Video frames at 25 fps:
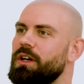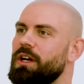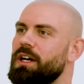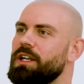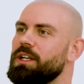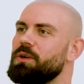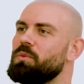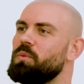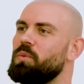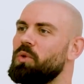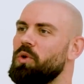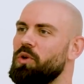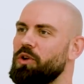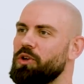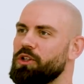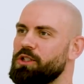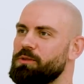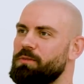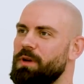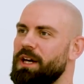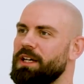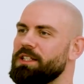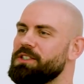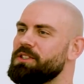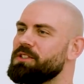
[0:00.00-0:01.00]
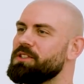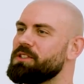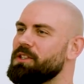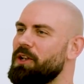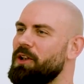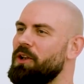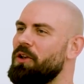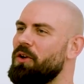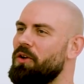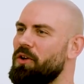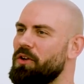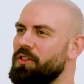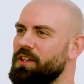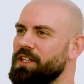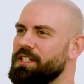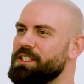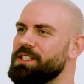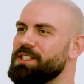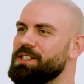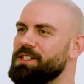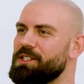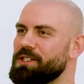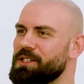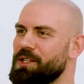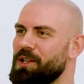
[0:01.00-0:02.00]
and it works better. So there's a lot of
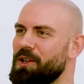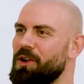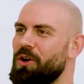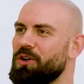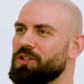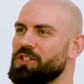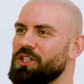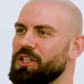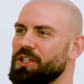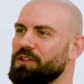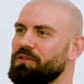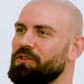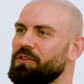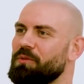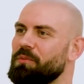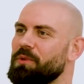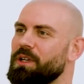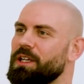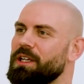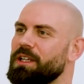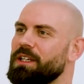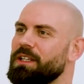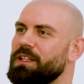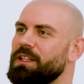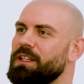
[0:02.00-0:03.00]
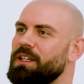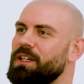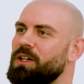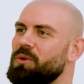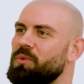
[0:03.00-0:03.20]
this is just logic for me. And